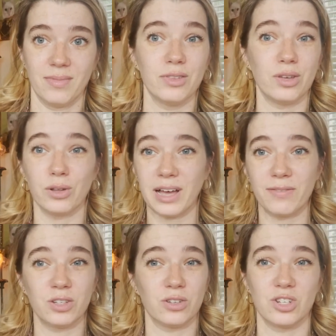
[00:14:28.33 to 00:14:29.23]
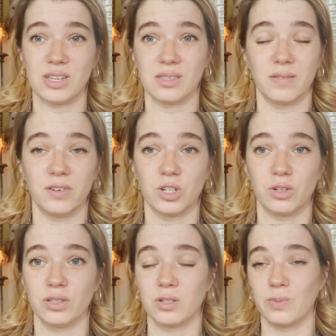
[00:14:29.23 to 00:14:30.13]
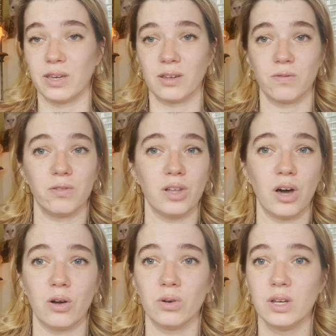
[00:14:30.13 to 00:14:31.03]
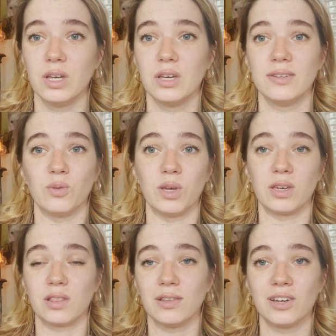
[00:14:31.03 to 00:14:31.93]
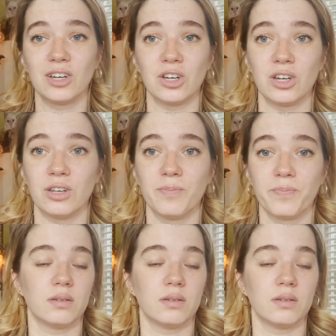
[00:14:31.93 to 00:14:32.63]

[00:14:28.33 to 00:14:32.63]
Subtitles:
You'll have to adjust the visuals to make it flow, to make it look good.